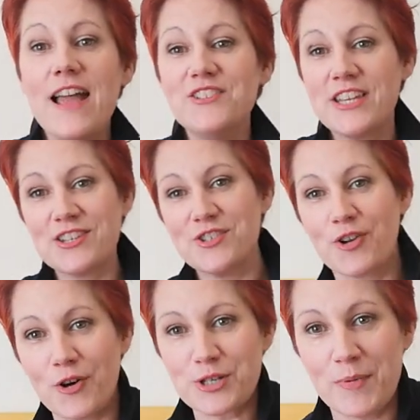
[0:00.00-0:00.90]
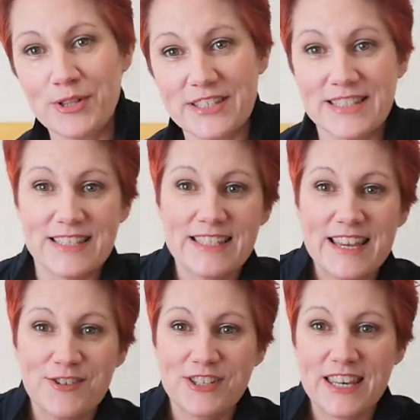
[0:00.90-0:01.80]
educational correspondent is
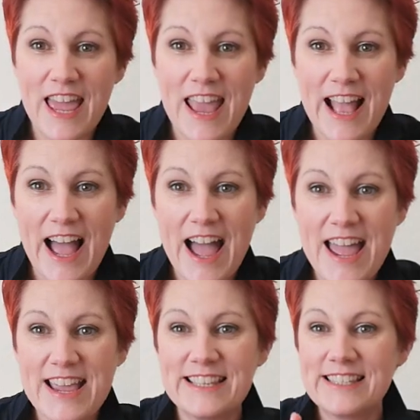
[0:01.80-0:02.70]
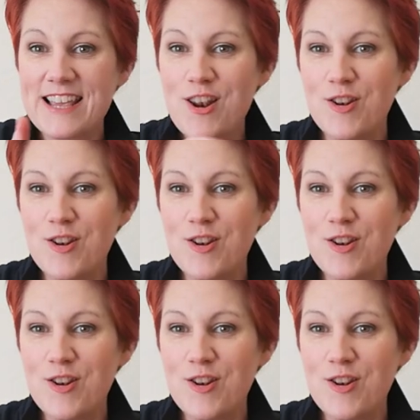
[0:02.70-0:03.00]
here today, guys.